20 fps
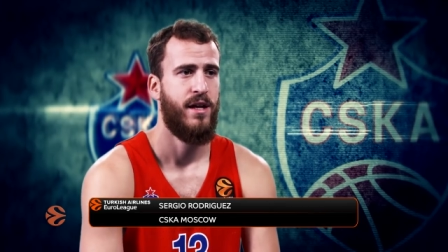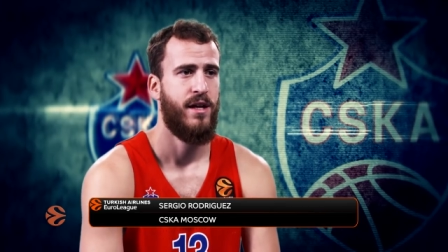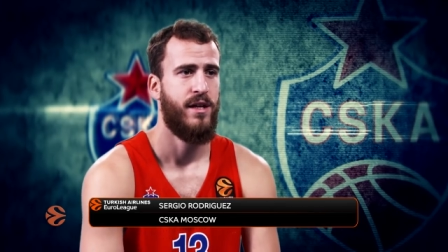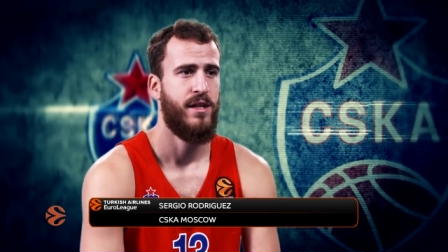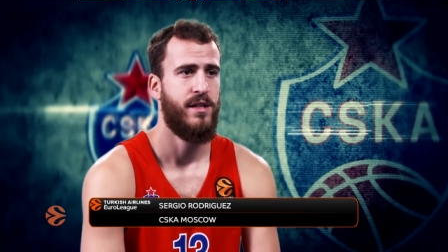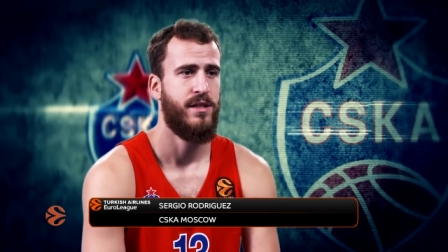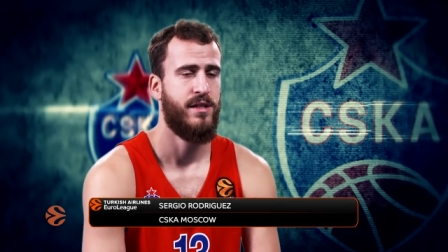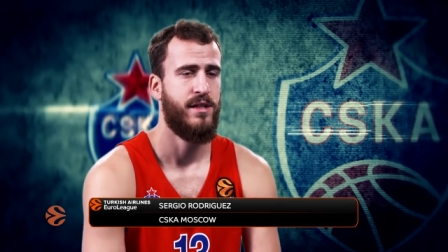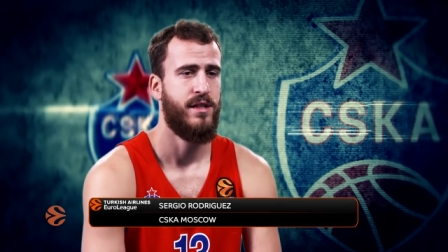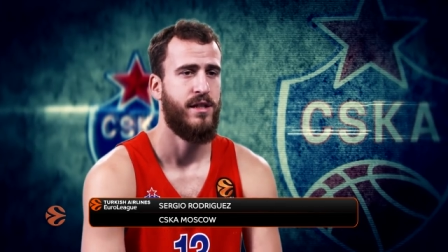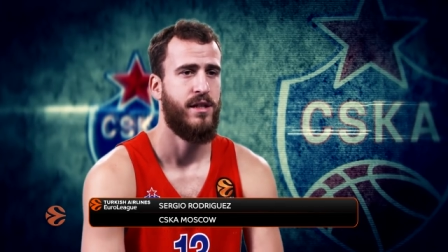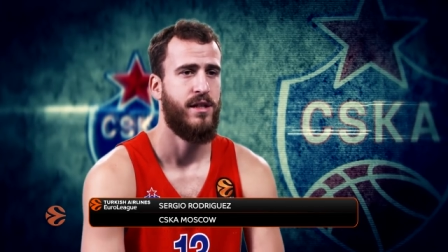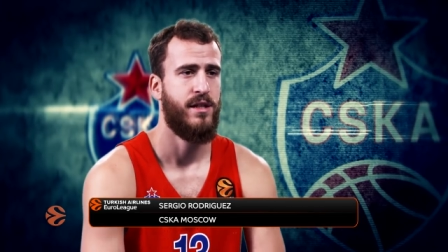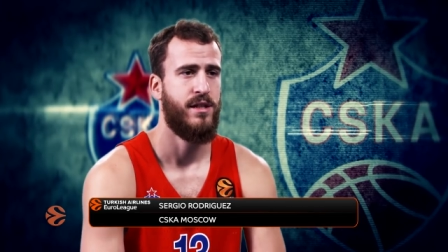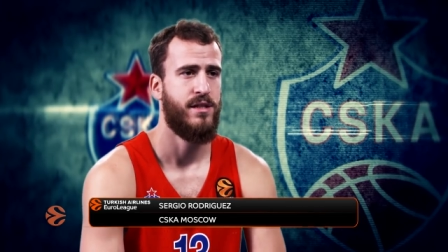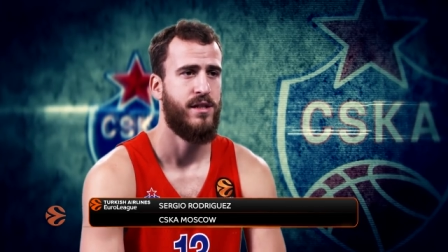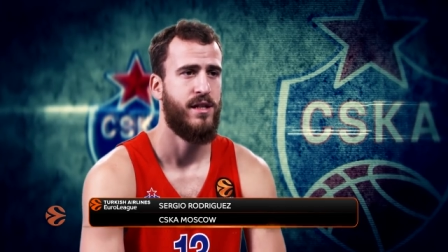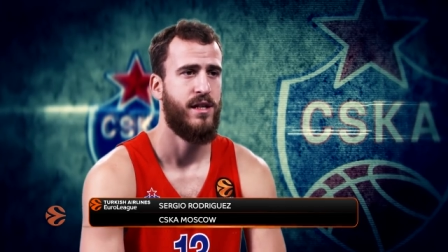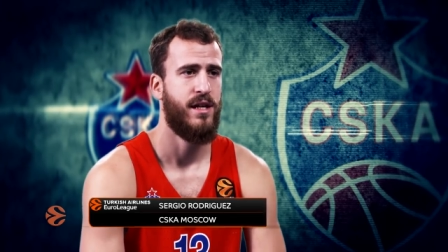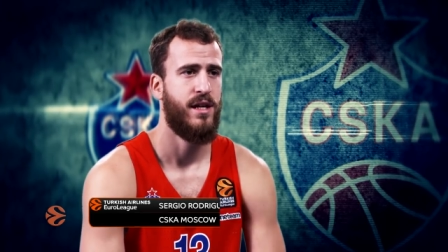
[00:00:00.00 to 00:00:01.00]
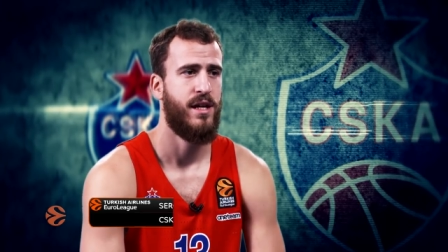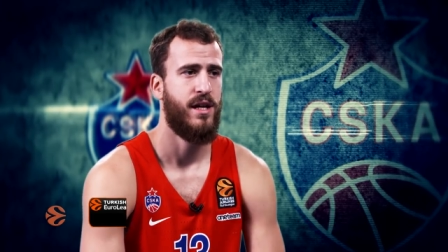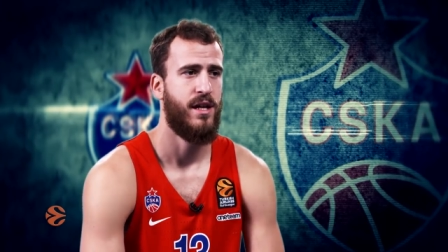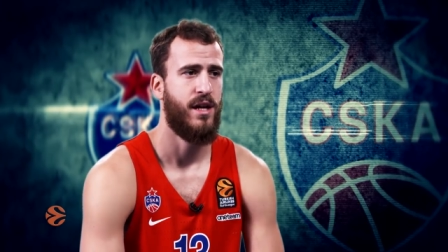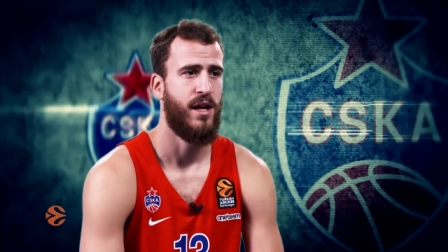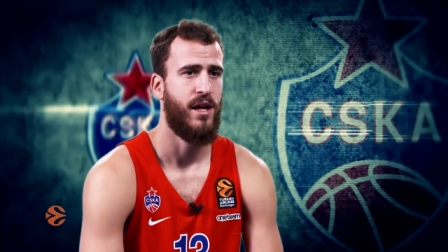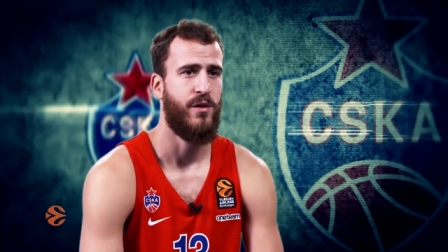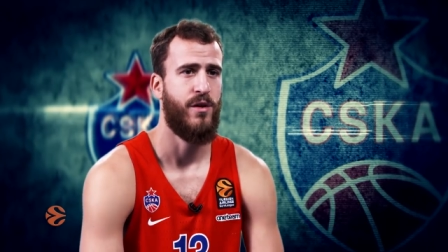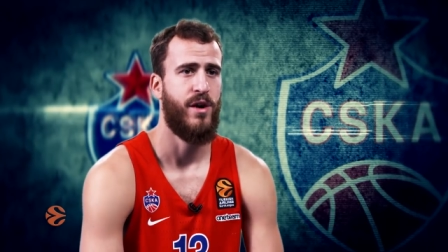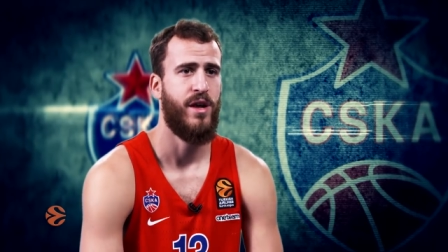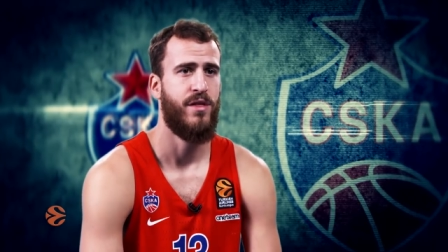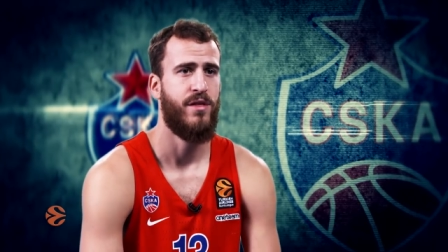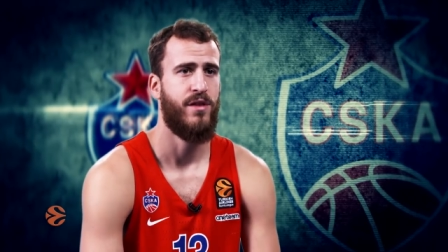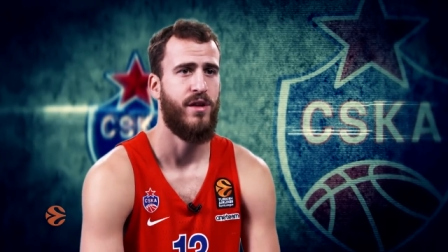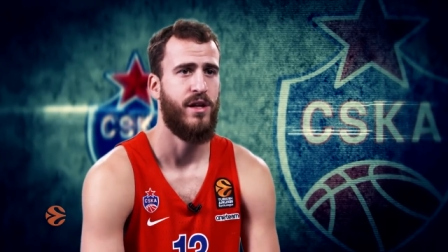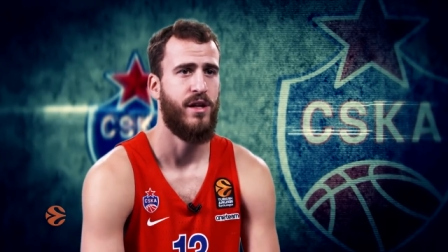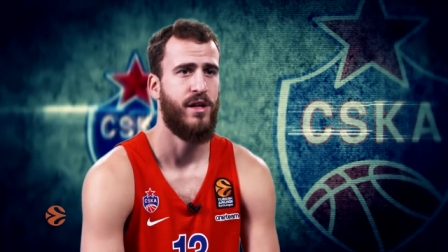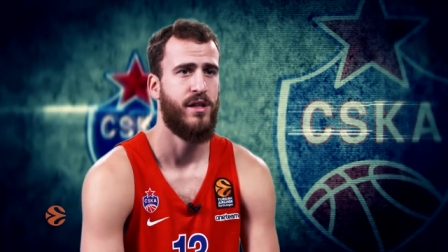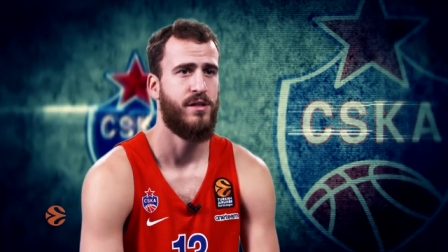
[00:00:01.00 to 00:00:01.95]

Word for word: It's a great team,